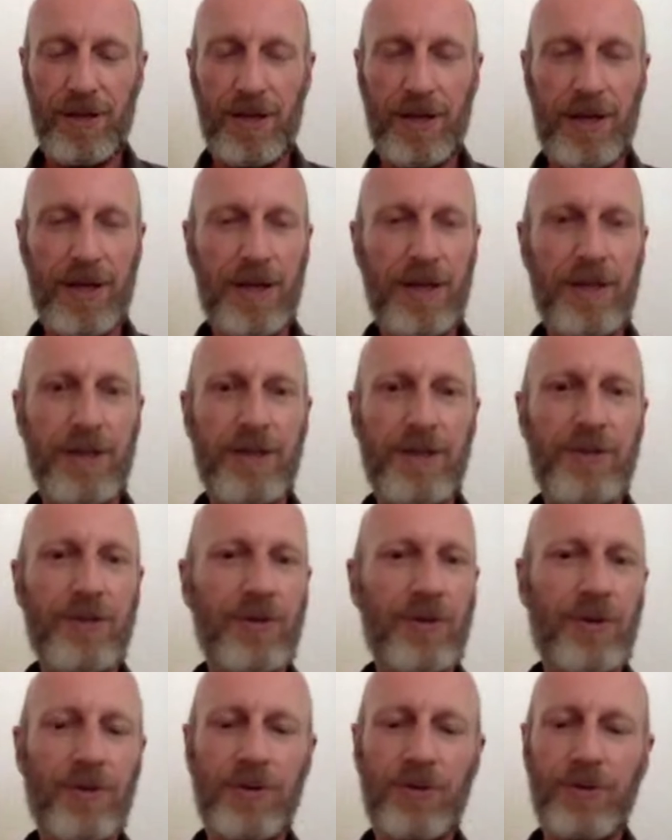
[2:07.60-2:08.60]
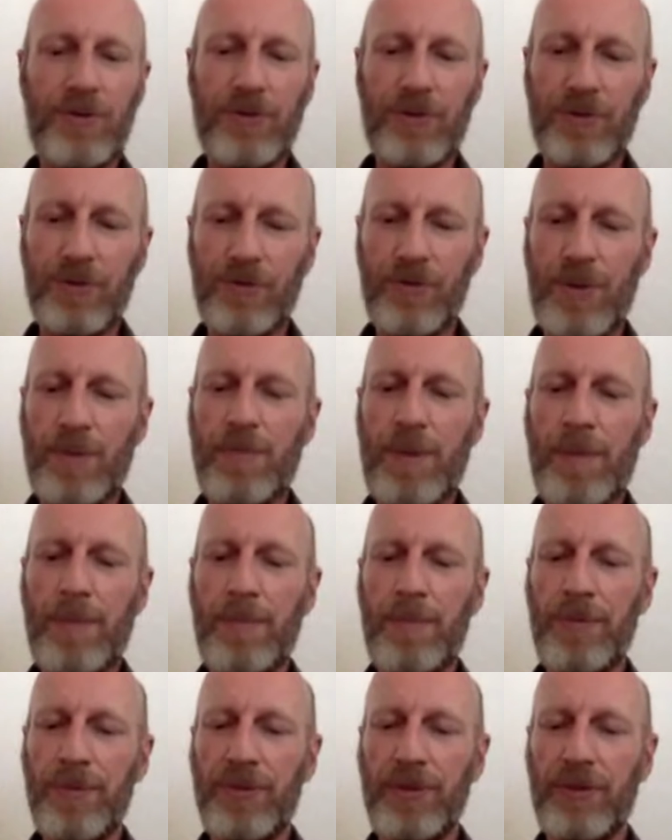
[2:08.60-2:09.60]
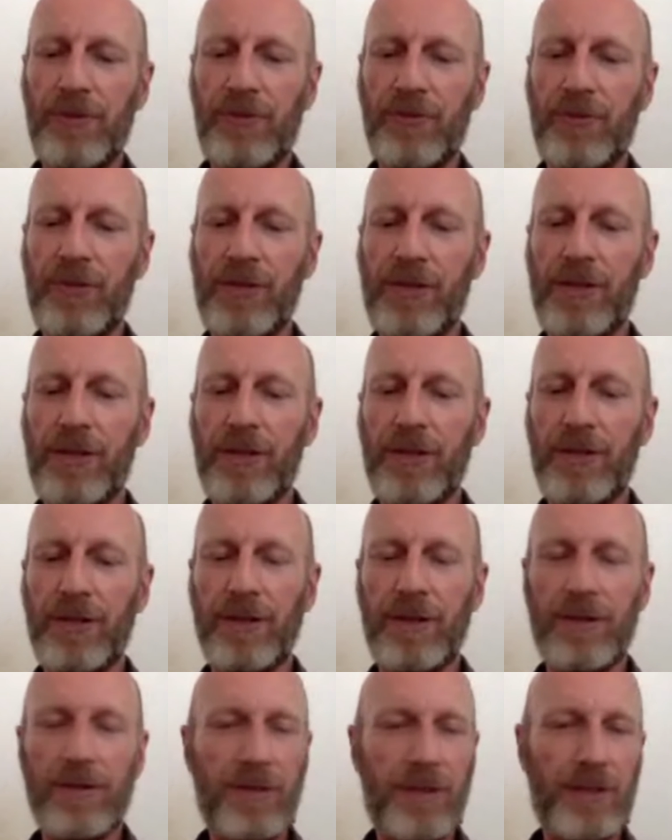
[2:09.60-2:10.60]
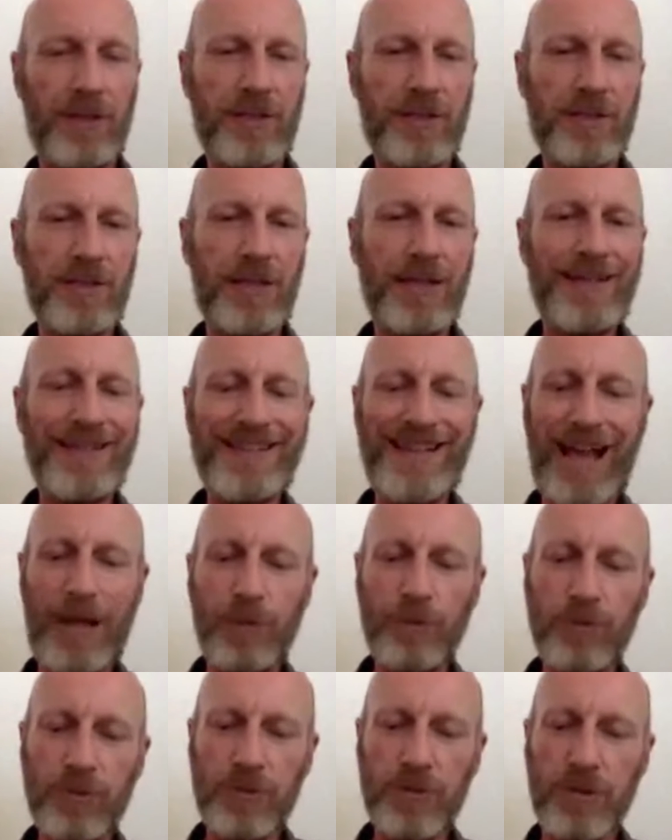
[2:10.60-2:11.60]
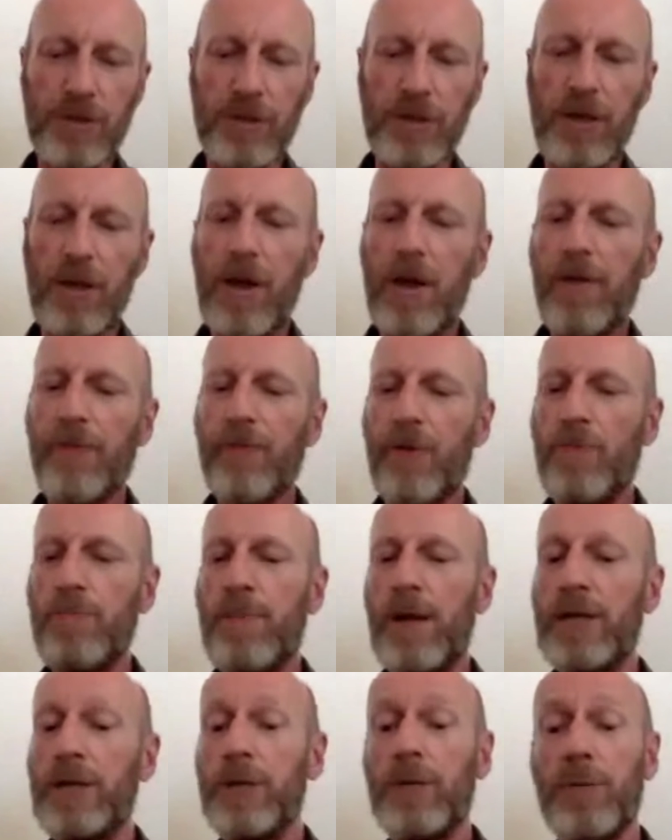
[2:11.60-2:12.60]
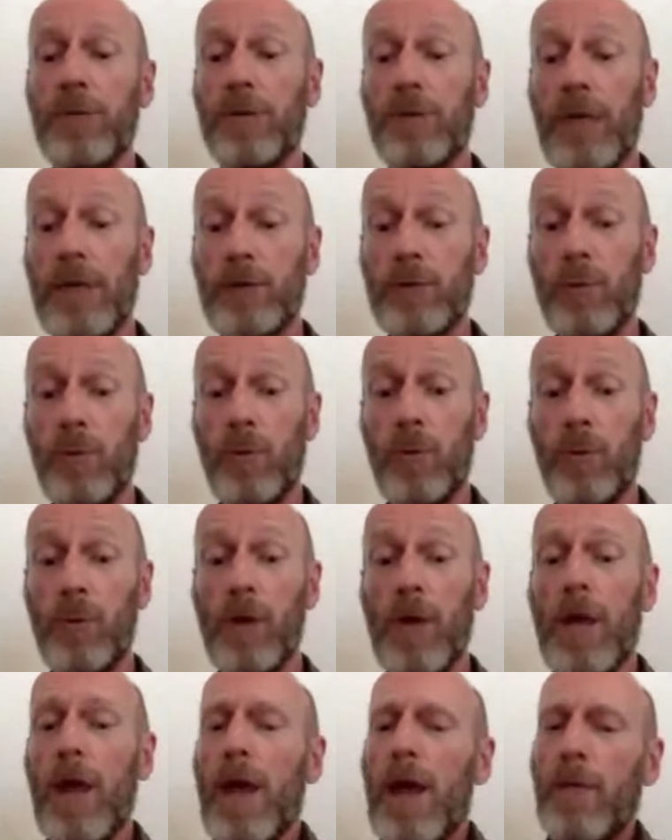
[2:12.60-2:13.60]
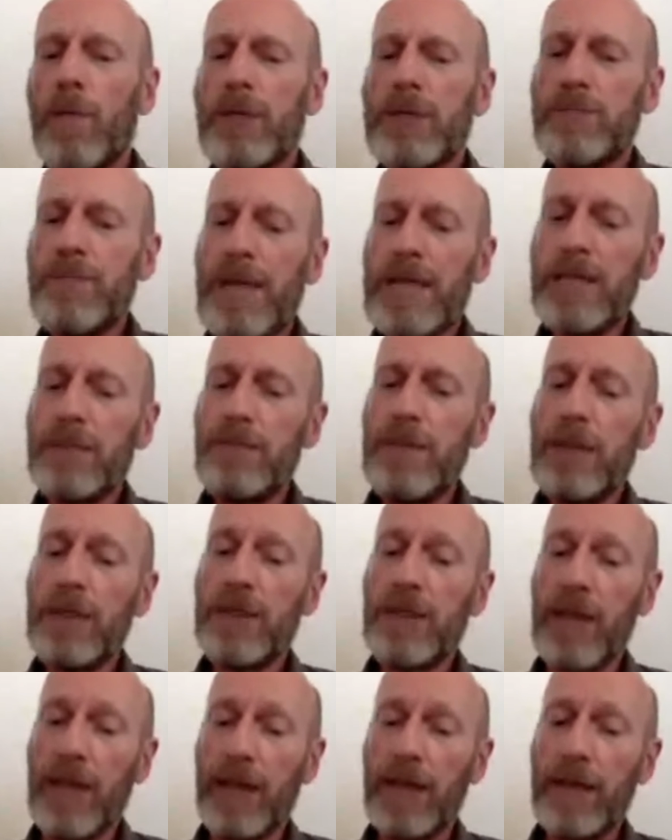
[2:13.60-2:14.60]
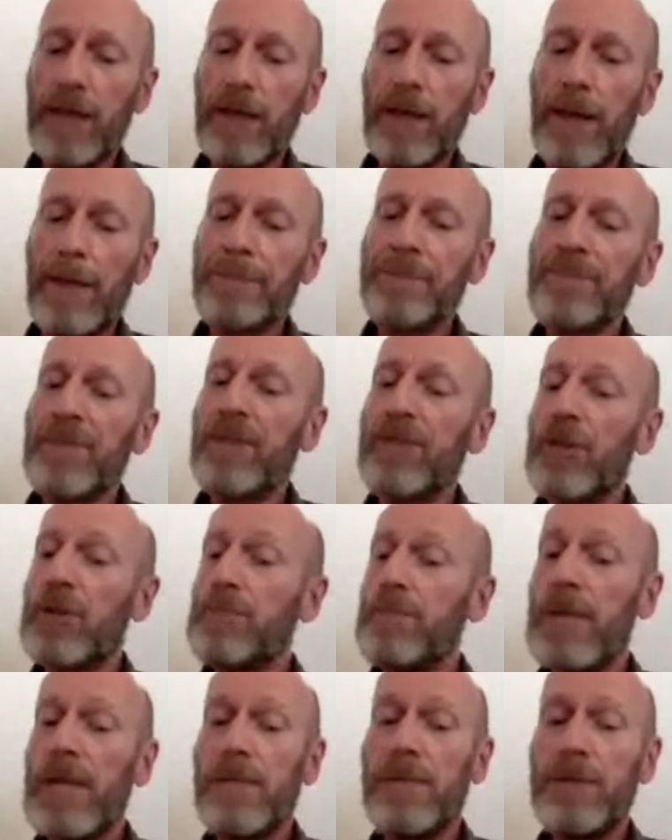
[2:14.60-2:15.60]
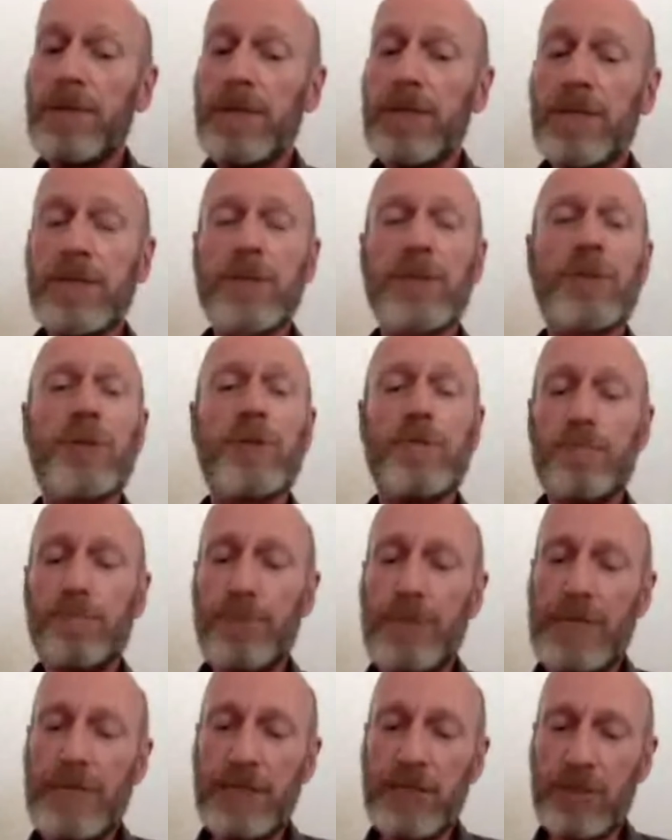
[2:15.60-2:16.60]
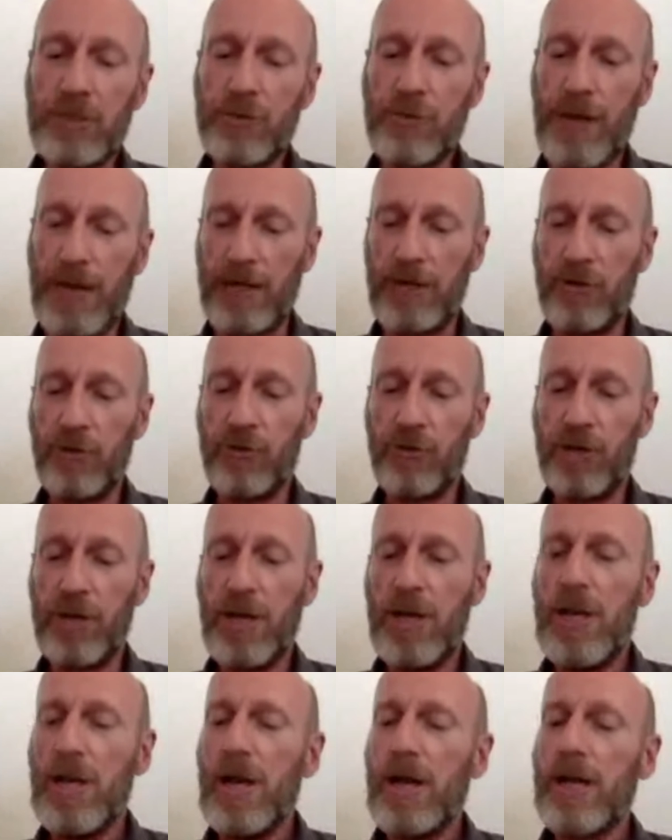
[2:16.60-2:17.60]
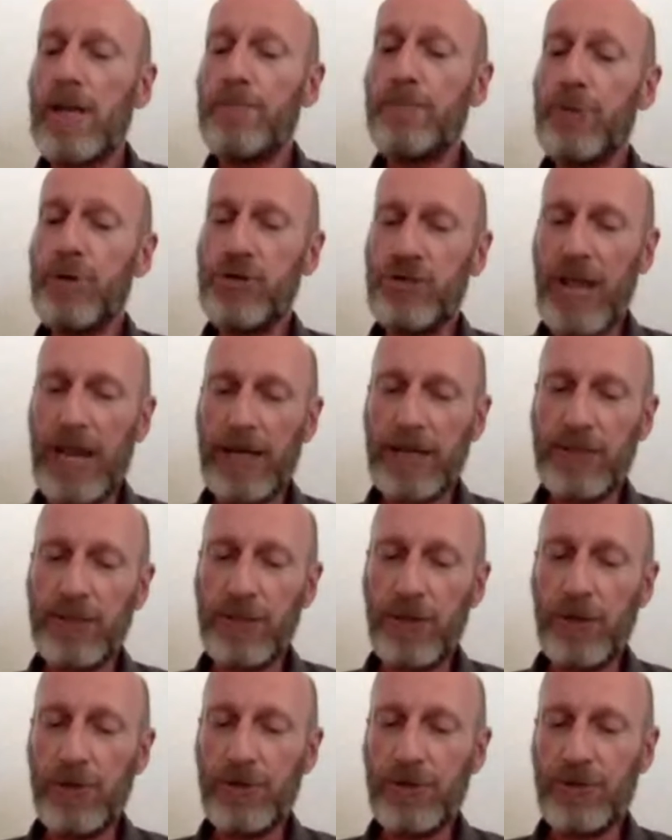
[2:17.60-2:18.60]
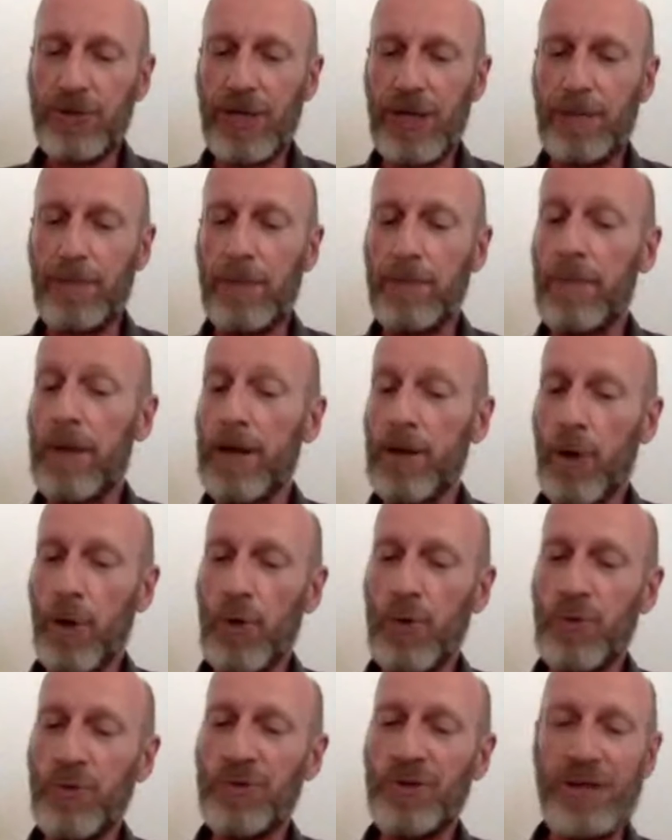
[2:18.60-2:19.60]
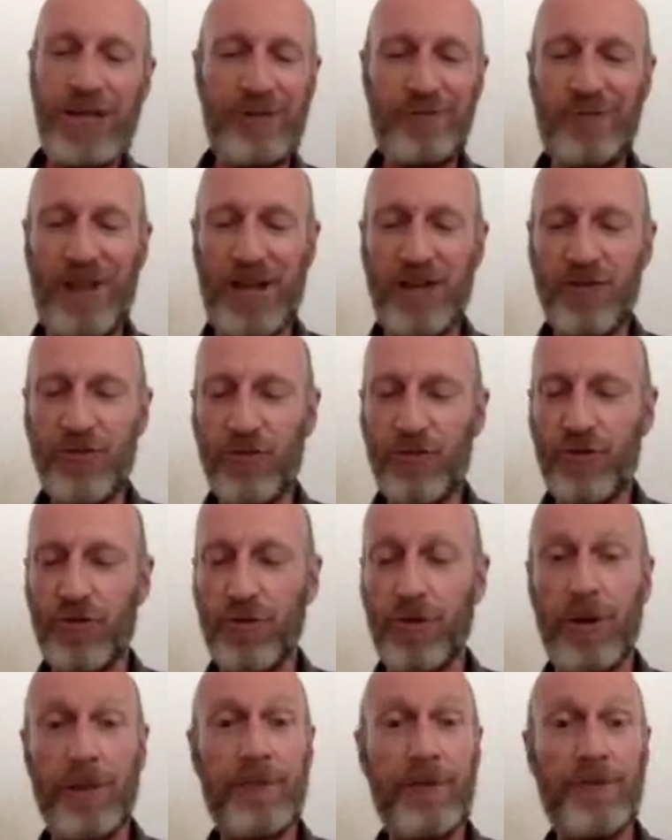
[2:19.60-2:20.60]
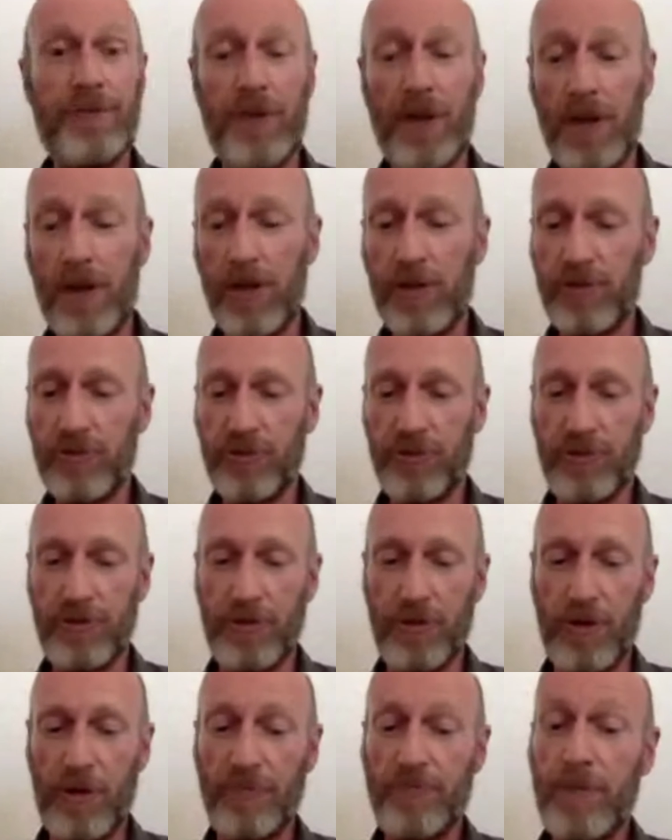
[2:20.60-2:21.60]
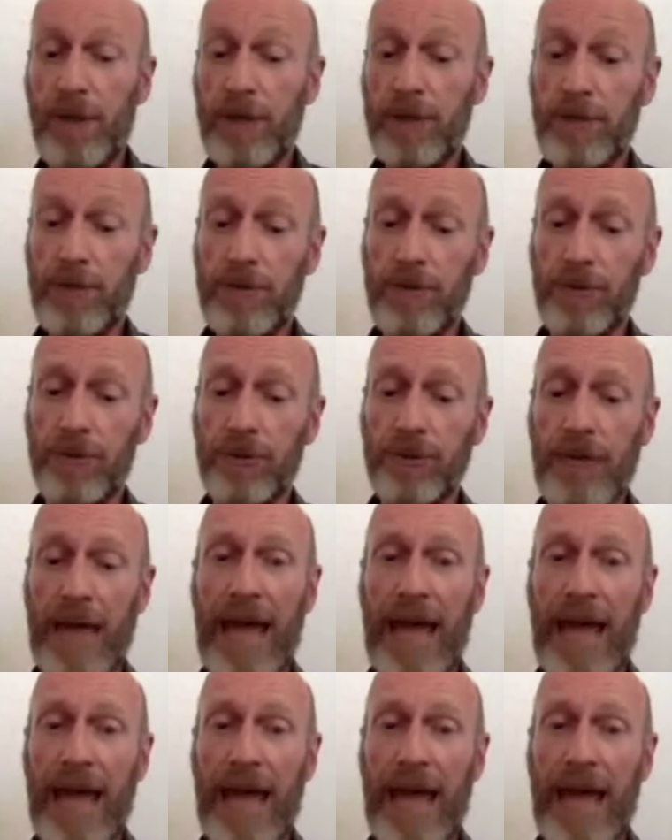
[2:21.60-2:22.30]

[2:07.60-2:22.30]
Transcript: I don't remember this scene, this encounter from my youth at all, which makes me think that maybe this is a complete stranger and I'm projecting onto him my own invention of a version of my youth.